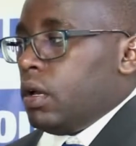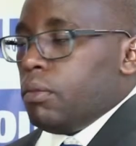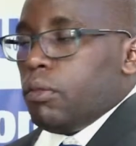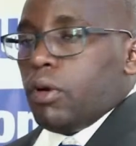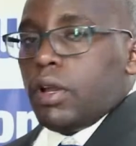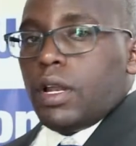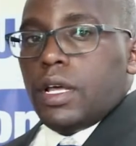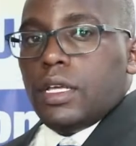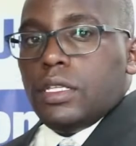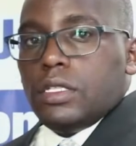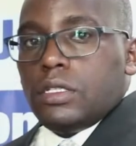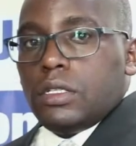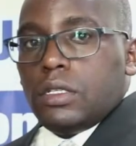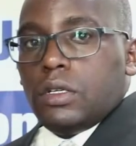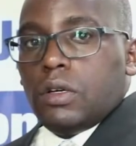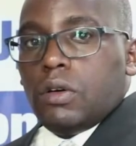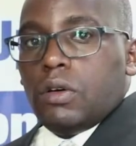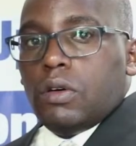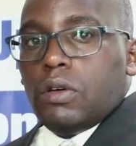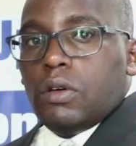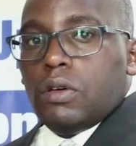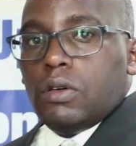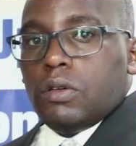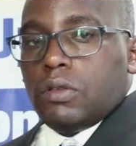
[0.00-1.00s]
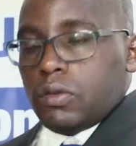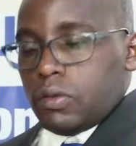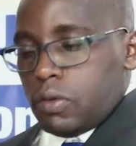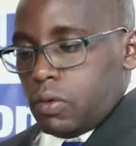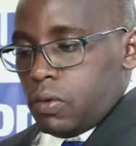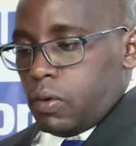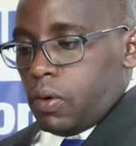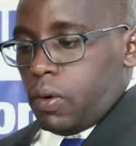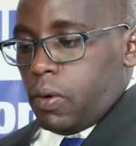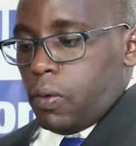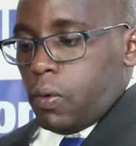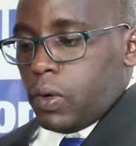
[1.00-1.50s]
mwananchi, or
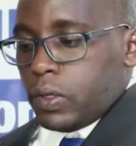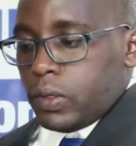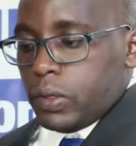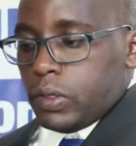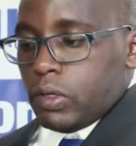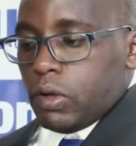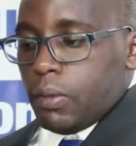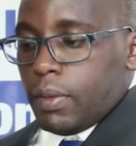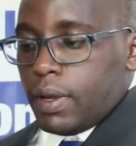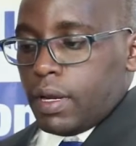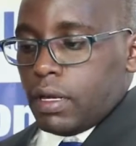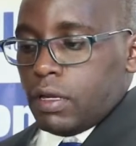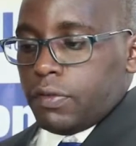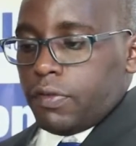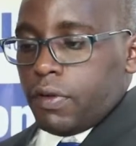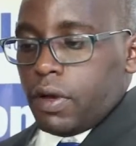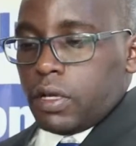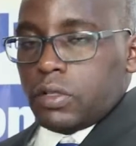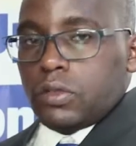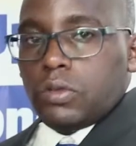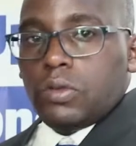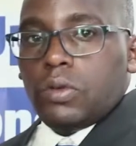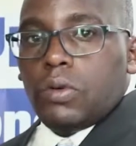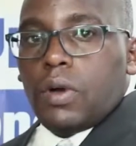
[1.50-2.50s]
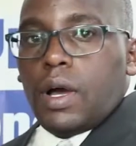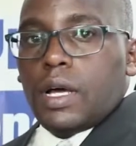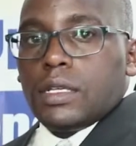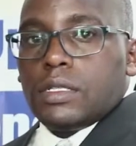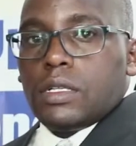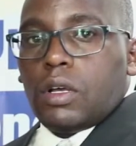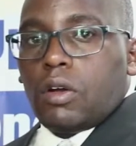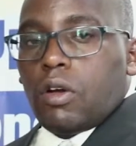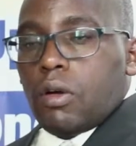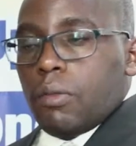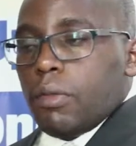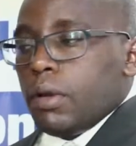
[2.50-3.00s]
what we normally refer to
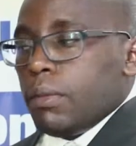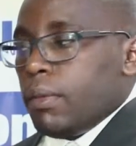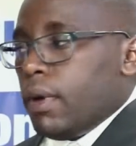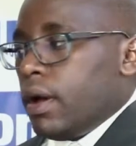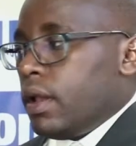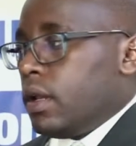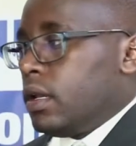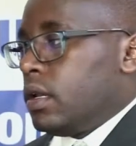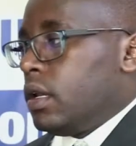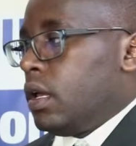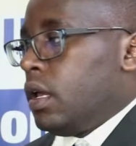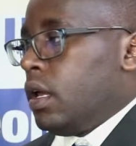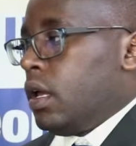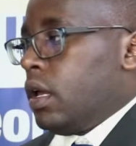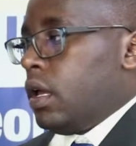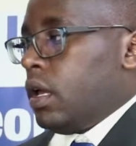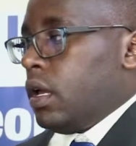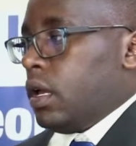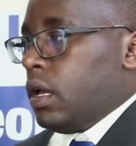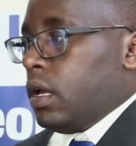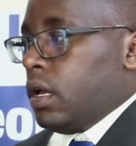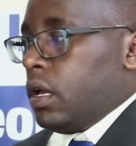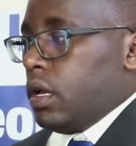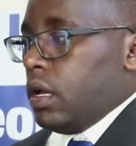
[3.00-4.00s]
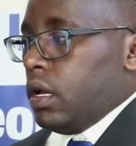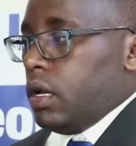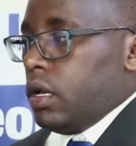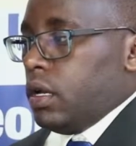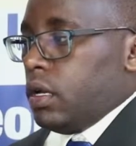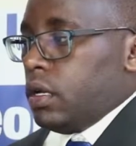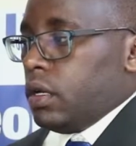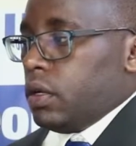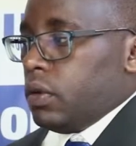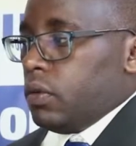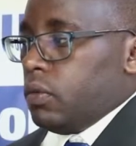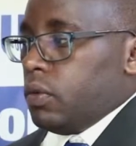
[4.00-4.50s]
as the common man
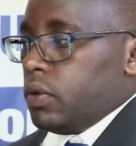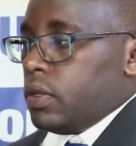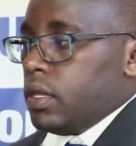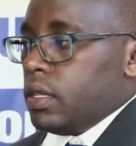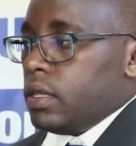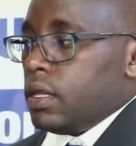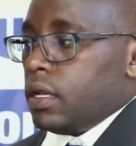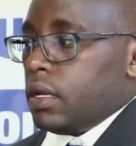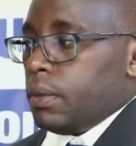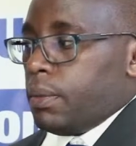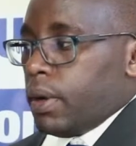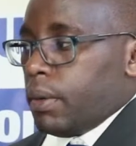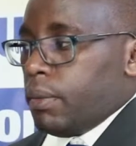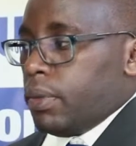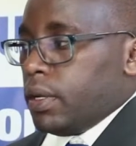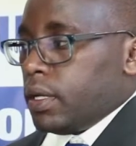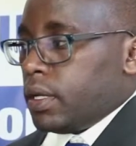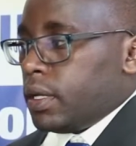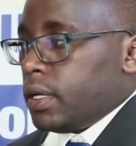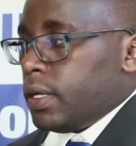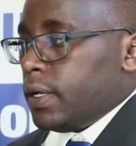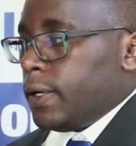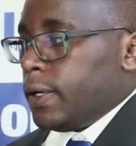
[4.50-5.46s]
within the Republic.